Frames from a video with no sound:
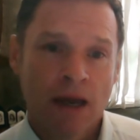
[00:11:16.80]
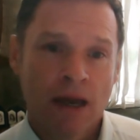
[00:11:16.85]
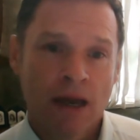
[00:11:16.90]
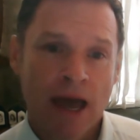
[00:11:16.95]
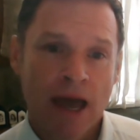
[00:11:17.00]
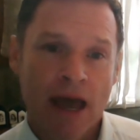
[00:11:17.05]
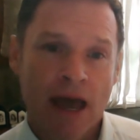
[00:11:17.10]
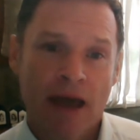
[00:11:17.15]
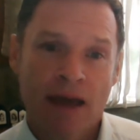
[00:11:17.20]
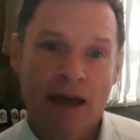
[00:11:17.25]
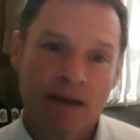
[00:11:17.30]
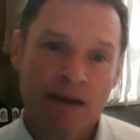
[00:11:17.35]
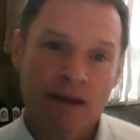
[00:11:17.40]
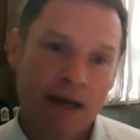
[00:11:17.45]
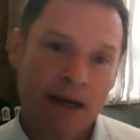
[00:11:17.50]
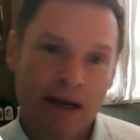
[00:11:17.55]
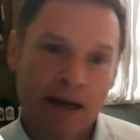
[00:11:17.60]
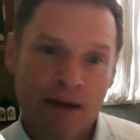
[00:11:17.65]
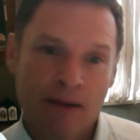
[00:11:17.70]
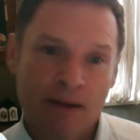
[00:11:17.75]
And
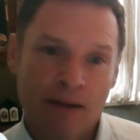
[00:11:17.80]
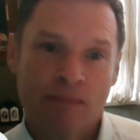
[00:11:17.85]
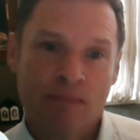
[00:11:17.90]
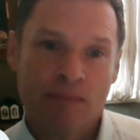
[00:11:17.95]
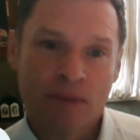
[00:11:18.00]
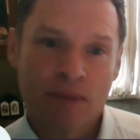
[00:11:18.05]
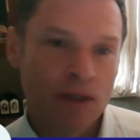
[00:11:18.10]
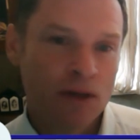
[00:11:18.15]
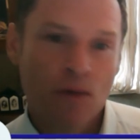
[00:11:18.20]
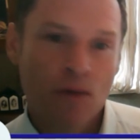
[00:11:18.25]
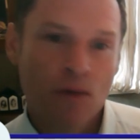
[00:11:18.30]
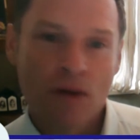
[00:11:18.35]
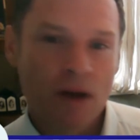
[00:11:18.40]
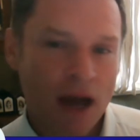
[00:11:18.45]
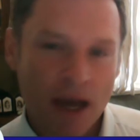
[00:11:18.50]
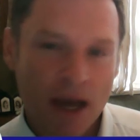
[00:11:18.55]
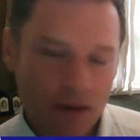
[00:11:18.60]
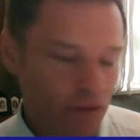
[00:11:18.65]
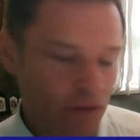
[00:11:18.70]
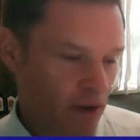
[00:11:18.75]
you know what,
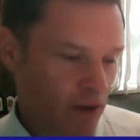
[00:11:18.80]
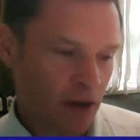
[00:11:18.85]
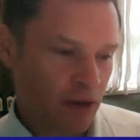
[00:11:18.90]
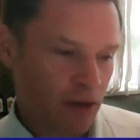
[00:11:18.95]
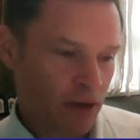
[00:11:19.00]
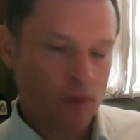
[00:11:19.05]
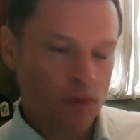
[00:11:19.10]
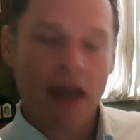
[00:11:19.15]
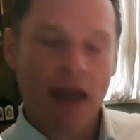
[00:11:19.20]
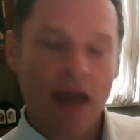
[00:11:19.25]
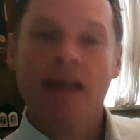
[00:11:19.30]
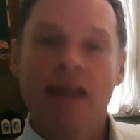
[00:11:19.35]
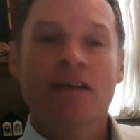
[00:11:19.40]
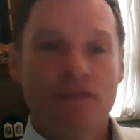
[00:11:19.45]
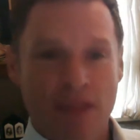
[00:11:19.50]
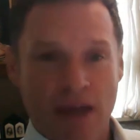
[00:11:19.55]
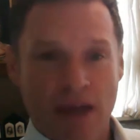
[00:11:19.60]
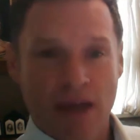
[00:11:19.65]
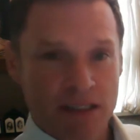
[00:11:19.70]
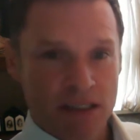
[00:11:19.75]
I don't value any of
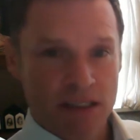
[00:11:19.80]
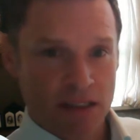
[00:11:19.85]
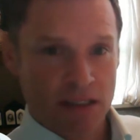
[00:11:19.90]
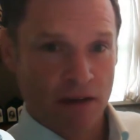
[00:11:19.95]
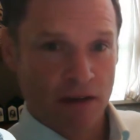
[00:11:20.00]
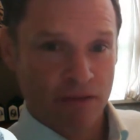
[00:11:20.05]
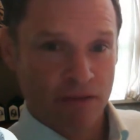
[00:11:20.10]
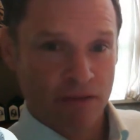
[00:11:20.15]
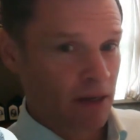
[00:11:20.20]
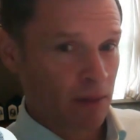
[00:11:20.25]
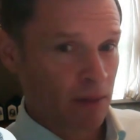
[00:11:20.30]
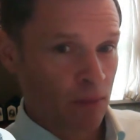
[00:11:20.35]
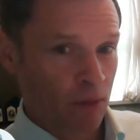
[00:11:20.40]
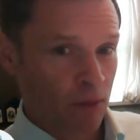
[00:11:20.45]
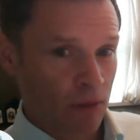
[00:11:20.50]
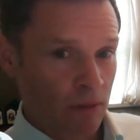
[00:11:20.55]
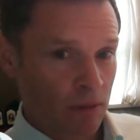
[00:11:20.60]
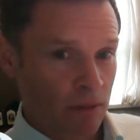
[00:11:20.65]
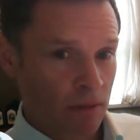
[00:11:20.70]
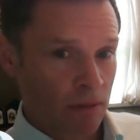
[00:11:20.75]
that stuff anymore.
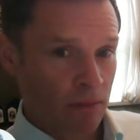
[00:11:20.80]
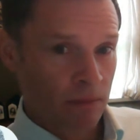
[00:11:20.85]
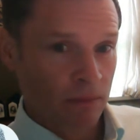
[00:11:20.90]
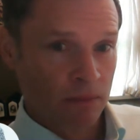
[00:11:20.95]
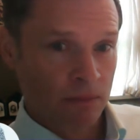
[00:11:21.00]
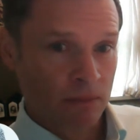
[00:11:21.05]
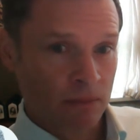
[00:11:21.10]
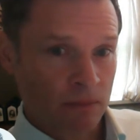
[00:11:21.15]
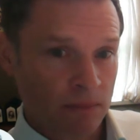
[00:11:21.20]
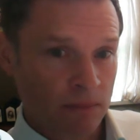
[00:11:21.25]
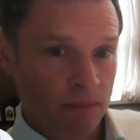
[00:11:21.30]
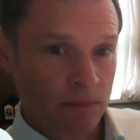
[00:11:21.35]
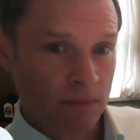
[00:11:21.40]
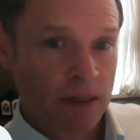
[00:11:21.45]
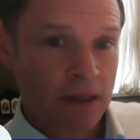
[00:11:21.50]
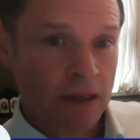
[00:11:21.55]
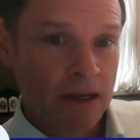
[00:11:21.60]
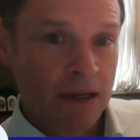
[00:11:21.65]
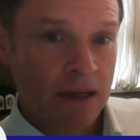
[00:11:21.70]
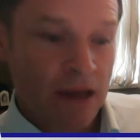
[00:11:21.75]

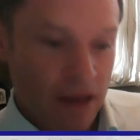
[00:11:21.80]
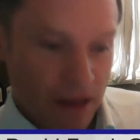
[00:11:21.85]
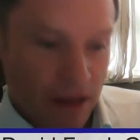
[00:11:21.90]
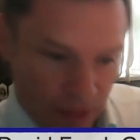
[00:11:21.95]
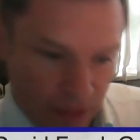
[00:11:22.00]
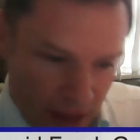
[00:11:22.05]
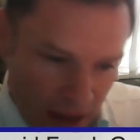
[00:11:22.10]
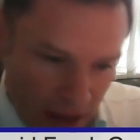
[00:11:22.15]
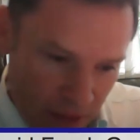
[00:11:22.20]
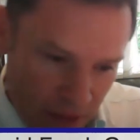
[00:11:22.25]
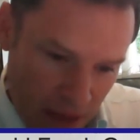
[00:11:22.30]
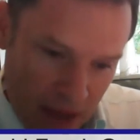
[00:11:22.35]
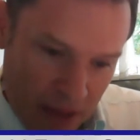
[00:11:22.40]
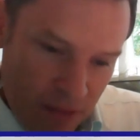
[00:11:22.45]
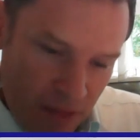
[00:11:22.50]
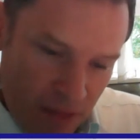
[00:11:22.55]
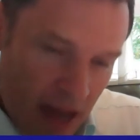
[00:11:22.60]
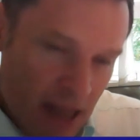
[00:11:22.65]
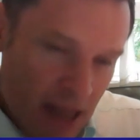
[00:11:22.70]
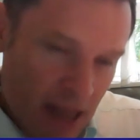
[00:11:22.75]

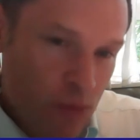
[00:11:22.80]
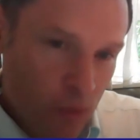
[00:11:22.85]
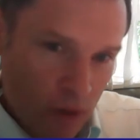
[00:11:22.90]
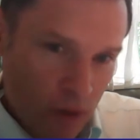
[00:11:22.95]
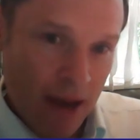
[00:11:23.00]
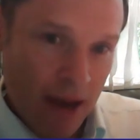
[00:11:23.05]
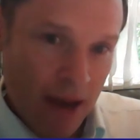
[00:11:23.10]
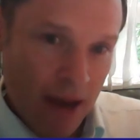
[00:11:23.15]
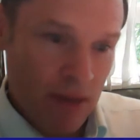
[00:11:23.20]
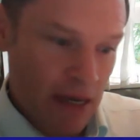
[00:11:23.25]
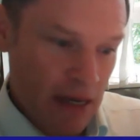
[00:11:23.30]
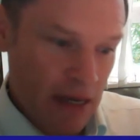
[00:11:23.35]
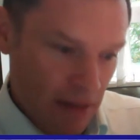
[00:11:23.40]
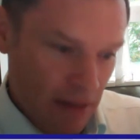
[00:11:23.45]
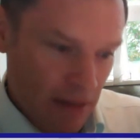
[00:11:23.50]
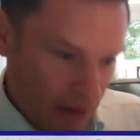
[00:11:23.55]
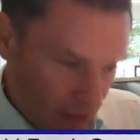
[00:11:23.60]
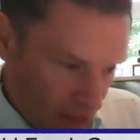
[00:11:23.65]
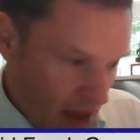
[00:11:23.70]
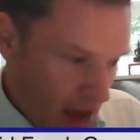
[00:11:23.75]
That's what I mean,
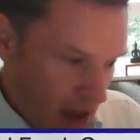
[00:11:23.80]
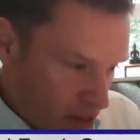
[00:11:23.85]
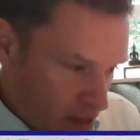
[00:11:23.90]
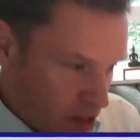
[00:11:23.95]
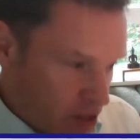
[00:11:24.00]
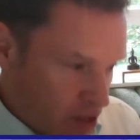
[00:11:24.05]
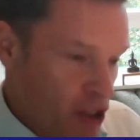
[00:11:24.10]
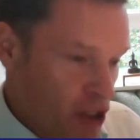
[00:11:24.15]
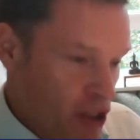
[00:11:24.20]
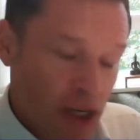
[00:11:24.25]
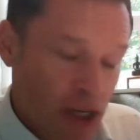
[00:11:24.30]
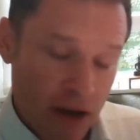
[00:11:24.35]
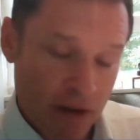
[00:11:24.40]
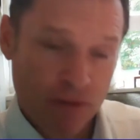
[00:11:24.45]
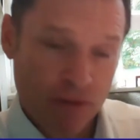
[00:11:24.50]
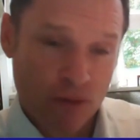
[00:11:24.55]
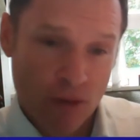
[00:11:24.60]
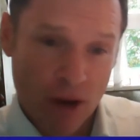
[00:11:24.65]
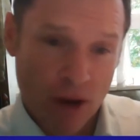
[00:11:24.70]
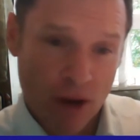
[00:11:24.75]
like that's a
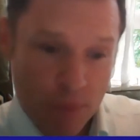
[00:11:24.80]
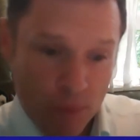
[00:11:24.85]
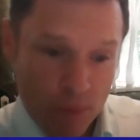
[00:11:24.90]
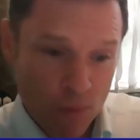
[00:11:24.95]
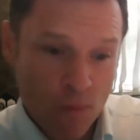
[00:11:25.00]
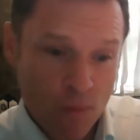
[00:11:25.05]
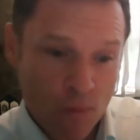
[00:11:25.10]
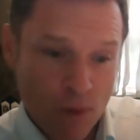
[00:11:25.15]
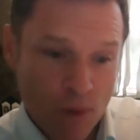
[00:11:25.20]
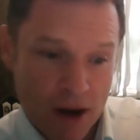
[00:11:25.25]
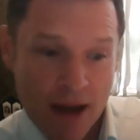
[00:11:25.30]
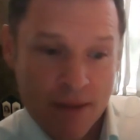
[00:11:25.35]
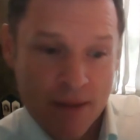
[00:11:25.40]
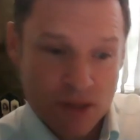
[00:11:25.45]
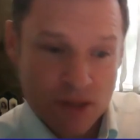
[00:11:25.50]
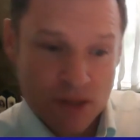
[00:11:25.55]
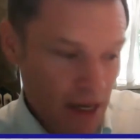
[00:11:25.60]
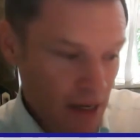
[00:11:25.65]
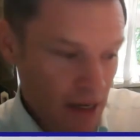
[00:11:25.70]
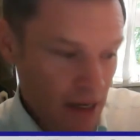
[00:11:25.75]
shift, right? But what I'm
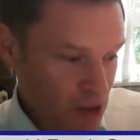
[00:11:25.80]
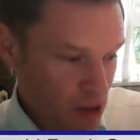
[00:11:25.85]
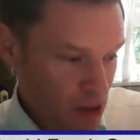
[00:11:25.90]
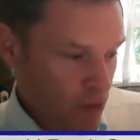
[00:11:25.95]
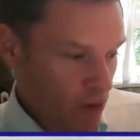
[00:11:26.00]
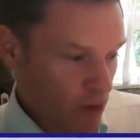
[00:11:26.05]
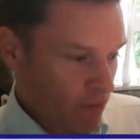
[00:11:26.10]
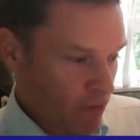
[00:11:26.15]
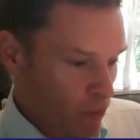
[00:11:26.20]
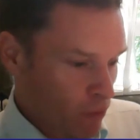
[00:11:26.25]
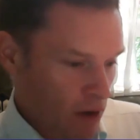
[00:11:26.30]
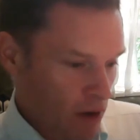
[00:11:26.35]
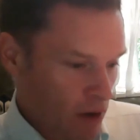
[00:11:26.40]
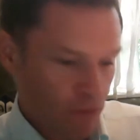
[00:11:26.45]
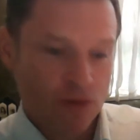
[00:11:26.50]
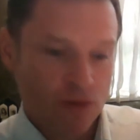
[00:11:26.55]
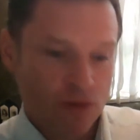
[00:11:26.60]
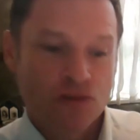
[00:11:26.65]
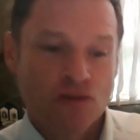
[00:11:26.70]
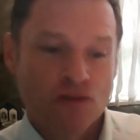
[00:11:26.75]
saying is you don't have to wait
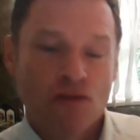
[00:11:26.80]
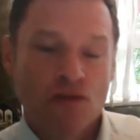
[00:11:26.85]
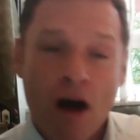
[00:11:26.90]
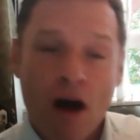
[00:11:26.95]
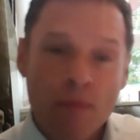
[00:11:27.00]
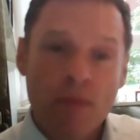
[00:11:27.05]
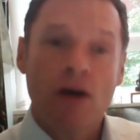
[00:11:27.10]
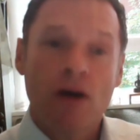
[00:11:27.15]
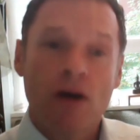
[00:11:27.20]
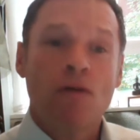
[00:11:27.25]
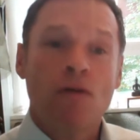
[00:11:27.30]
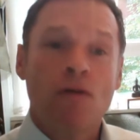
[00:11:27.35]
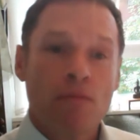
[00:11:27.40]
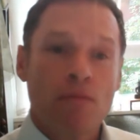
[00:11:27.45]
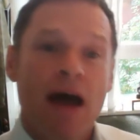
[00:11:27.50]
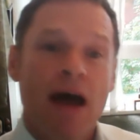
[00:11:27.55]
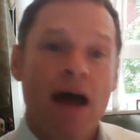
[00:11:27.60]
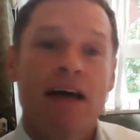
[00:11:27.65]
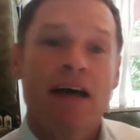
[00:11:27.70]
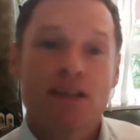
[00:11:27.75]
for trauma or
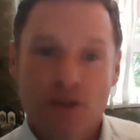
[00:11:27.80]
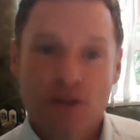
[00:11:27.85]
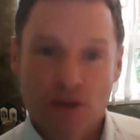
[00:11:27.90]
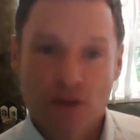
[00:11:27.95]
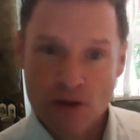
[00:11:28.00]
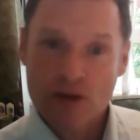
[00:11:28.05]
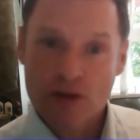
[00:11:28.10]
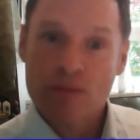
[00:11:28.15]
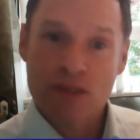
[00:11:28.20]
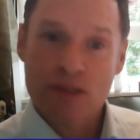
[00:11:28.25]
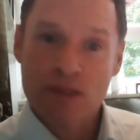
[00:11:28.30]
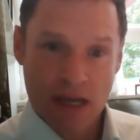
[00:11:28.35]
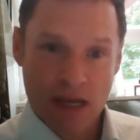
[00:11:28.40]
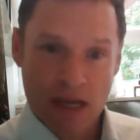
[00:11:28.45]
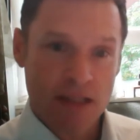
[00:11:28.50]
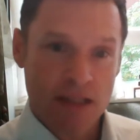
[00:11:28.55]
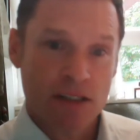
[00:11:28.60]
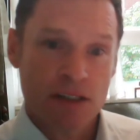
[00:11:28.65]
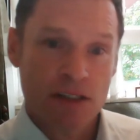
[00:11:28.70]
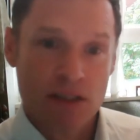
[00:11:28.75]
bad
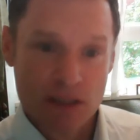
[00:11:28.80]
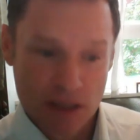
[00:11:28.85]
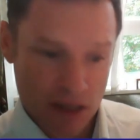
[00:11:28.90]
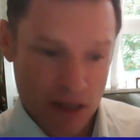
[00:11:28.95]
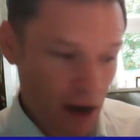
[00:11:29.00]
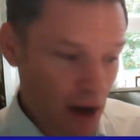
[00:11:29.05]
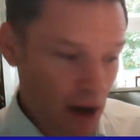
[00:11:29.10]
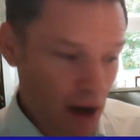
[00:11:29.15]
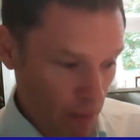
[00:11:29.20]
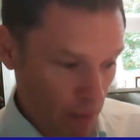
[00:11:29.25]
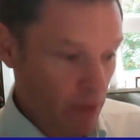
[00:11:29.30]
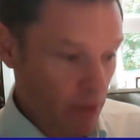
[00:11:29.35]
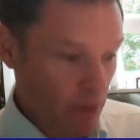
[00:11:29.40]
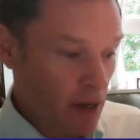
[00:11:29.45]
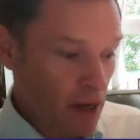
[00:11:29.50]
circumstances to come.